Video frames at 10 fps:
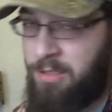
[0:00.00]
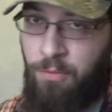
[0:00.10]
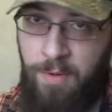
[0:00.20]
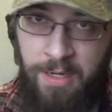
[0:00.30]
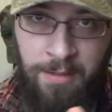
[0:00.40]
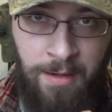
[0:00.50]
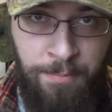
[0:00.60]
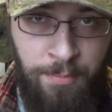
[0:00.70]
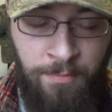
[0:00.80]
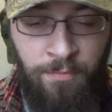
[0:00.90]
to rig it
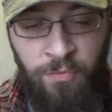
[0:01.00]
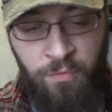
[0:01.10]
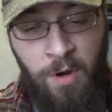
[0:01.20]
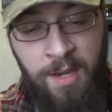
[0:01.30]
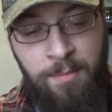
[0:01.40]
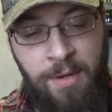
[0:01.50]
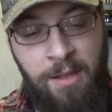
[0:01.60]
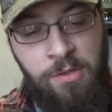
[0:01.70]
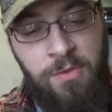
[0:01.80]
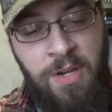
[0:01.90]
up right, but
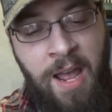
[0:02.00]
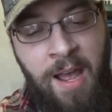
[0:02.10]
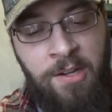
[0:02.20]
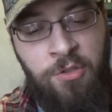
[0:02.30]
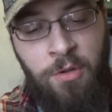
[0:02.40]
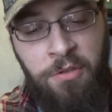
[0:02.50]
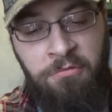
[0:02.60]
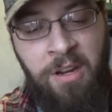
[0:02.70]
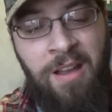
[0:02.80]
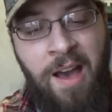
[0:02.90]
I'll use an extra
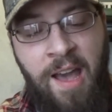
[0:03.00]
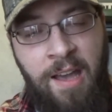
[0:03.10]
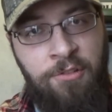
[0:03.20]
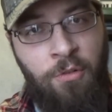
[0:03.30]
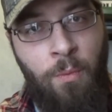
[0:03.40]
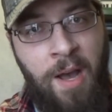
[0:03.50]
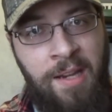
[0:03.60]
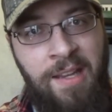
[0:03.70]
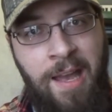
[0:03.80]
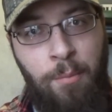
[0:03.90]
three uh, extra
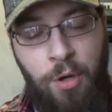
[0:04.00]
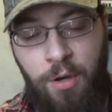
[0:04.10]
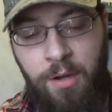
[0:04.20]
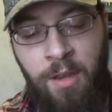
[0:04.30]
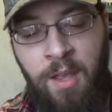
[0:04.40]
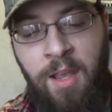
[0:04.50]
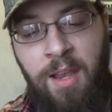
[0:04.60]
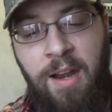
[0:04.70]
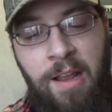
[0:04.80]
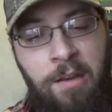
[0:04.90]
wide gap hook
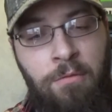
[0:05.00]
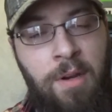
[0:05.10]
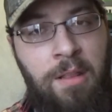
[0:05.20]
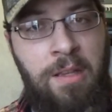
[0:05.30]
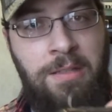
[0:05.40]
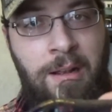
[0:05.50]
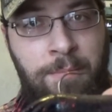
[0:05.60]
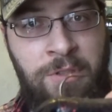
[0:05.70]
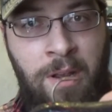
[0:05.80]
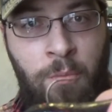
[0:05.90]
and I can rig these
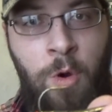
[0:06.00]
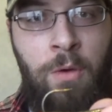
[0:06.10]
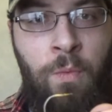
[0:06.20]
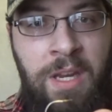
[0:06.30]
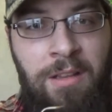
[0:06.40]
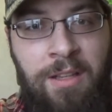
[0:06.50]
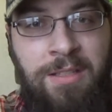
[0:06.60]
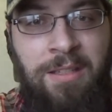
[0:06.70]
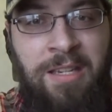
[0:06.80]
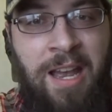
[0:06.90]
up somewhat
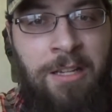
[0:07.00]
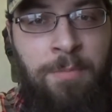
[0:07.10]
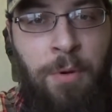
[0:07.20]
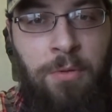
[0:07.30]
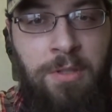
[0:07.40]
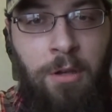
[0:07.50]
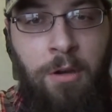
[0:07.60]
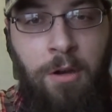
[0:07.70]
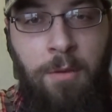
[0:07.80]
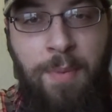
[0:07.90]
weedless and texpose the
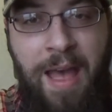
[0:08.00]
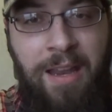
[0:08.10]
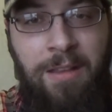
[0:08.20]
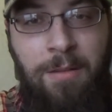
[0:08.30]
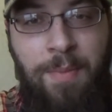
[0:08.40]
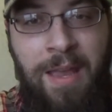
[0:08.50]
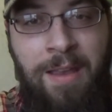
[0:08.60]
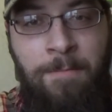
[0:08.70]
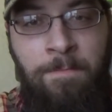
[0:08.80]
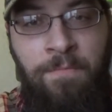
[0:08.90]
hook back in the
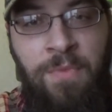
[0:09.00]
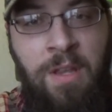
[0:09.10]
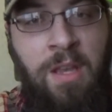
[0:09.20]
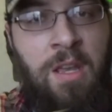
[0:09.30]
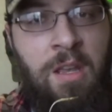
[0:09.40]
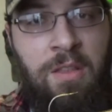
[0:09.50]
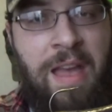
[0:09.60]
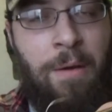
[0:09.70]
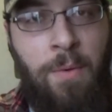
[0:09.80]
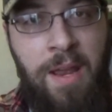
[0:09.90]
bait.
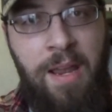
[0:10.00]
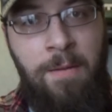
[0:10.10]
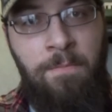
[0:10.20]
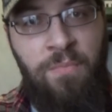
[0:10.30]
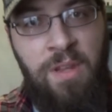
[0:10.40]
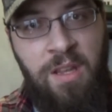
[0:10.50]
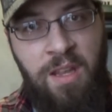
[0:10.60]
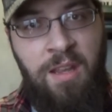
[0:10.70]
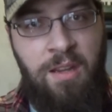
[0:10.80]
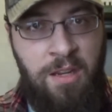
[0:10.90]
That way
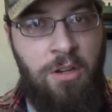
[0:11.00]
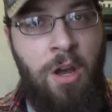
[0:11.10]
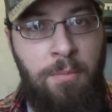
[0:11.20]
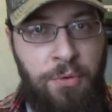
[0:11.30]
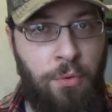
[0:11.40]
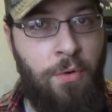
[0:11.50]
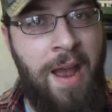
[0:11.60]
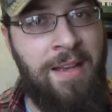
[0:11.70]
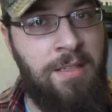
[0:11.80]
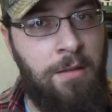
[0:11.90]
it can come through
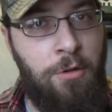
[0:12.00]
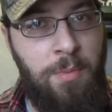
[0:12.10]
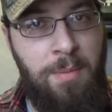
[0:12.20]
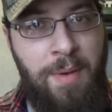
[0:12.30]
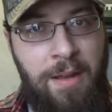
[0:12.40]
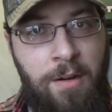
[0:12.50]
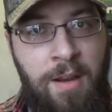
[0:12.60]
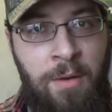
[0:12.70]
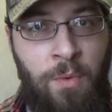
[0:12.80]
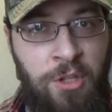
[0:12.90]
grass a little bit better.
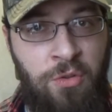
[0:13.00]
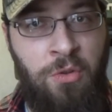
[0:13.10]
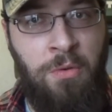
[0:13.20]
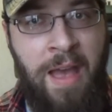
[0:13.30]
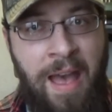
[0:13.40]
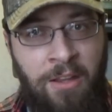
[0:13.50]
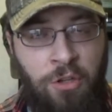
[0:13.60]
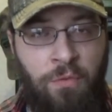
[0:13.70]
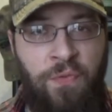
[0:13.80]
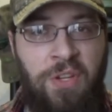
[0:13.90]
And when you do that and
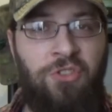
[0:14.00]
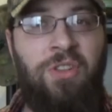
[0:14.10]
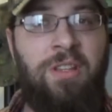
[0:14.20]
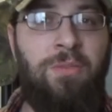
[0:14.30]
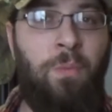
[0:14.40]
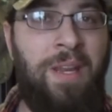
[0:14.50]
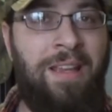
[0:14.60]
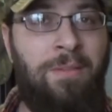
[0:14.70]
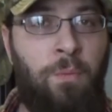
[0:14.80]
you fish this weed,